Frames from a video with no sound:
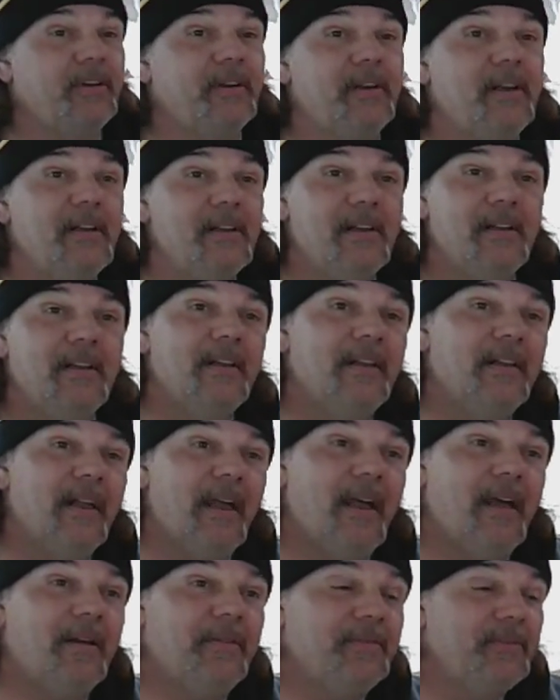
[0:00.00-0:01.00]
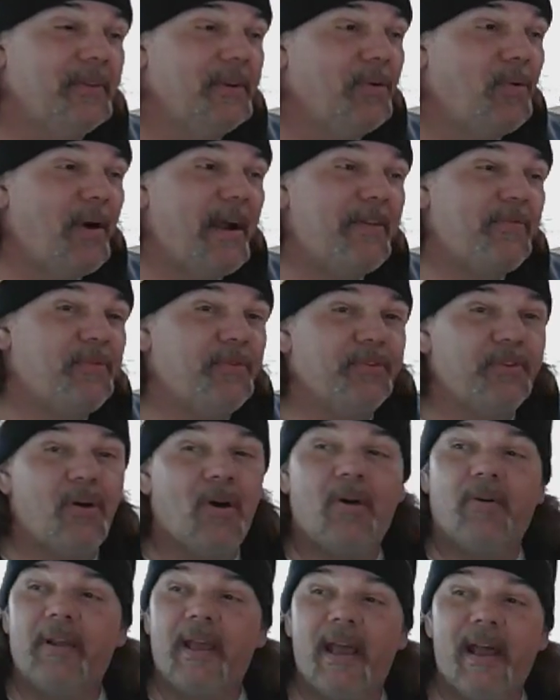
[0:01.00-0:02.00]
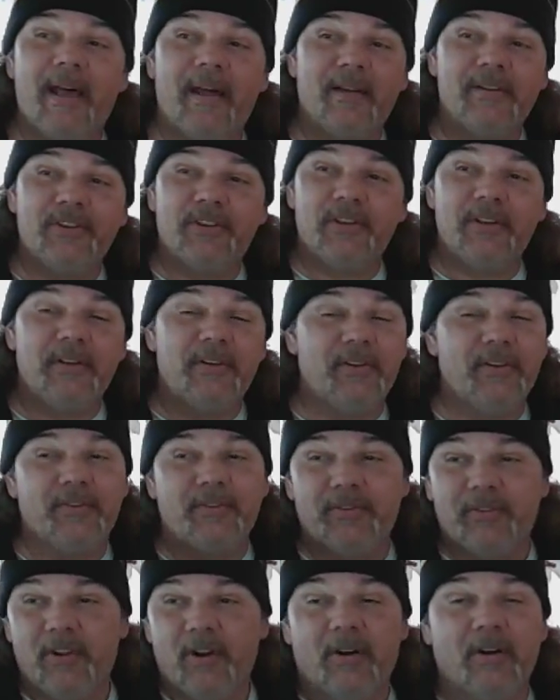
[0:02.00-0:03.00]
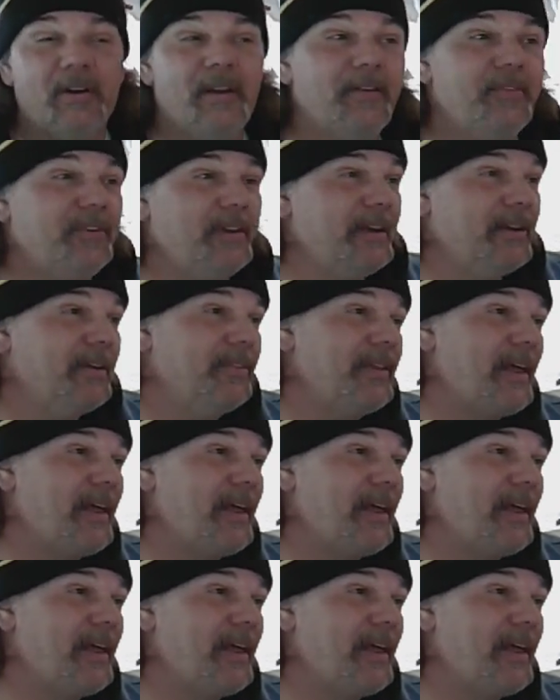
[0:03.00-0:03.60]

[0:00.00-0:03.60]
And the wife was all, this star lives here.